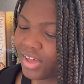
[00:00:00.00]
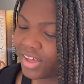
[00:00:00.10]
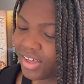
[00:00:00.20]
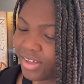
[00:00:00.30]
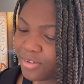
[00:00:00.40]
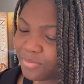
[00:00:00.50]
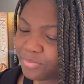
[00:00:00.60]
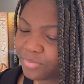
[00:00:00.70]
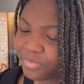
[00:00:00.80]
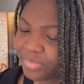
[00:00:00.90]

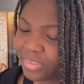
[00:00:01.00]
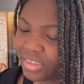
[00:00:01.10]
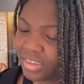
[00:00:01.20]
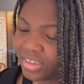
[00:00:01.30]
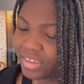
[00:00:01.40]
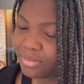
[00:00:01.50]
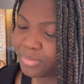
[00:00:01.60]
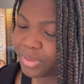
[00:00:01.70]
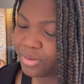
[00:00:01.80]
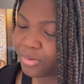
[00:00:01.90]
Um,
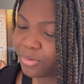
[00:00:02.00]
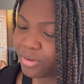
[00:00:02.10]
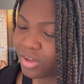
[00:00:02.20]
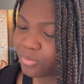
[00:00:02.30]
Cameo,